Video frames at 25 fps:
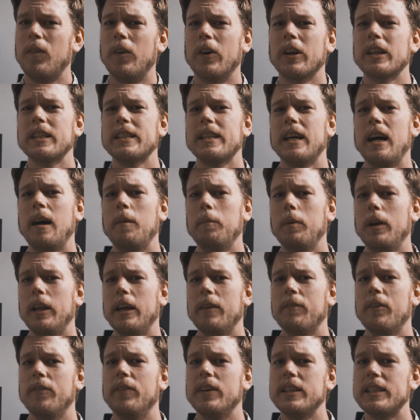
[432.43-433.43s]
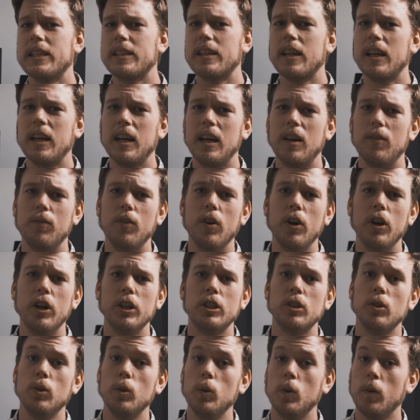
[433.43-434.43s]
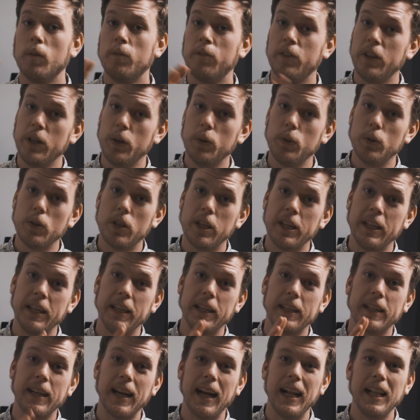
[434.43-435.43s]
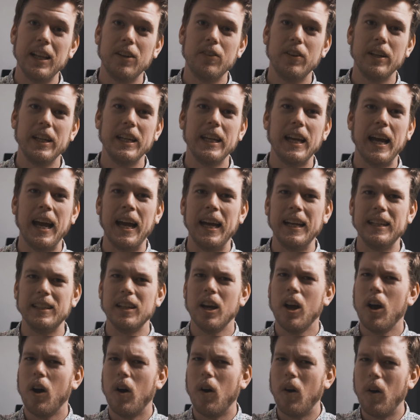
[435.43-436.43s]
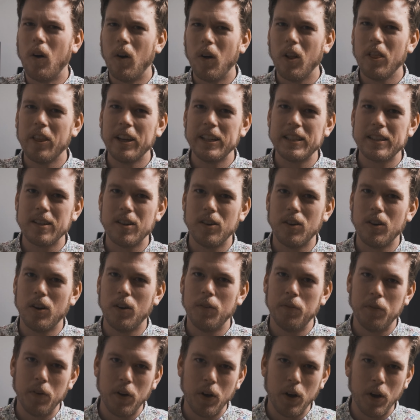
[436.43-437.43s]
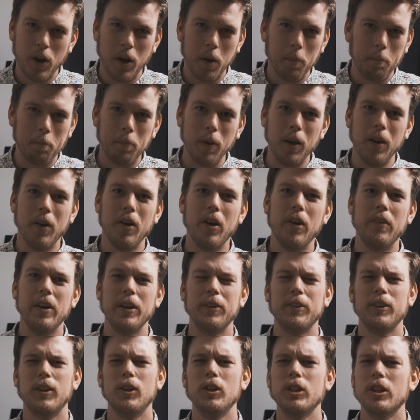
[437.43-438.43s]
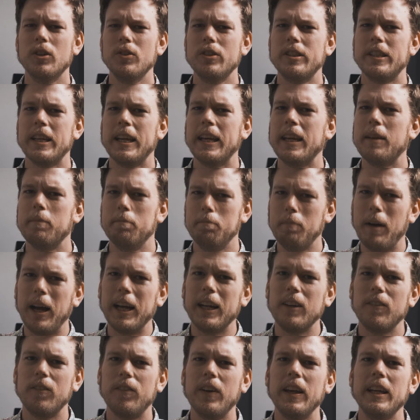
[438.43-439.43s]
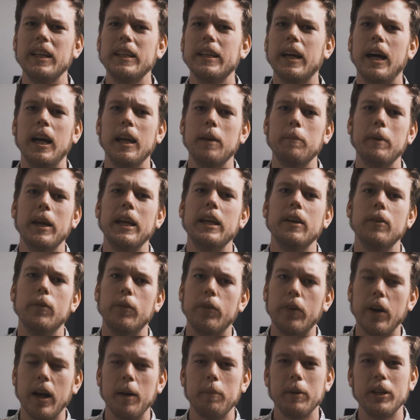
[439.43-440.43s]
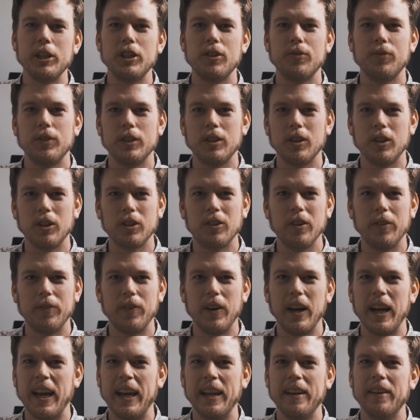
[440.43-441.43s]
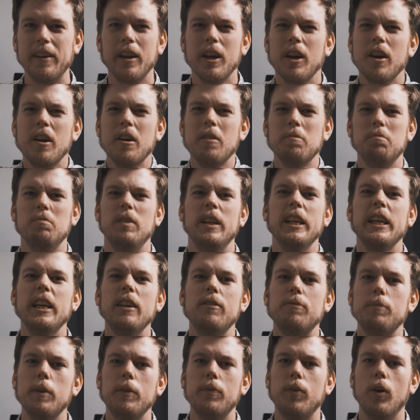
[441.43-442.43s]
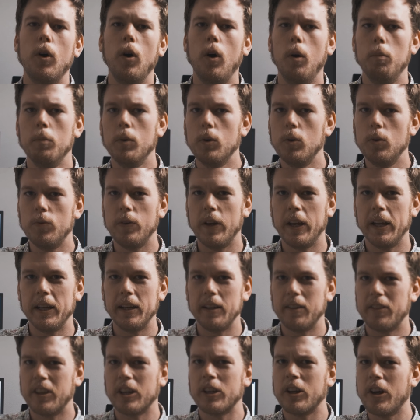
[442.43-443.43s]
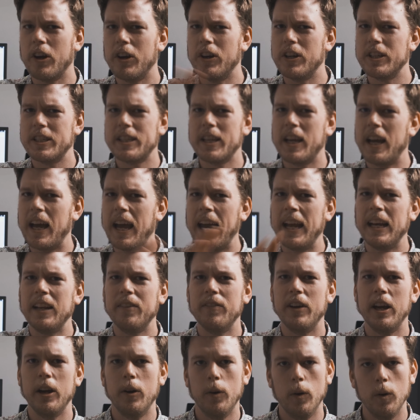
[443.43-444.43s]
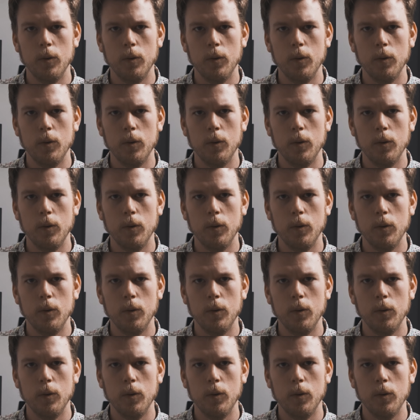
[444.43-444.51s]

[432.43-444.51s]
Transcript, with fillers: For example, if a visitor were to view the gallery and all they saw were blurry photos, they might think I'm a rubbish photographer and leave before moving the cursor anywhere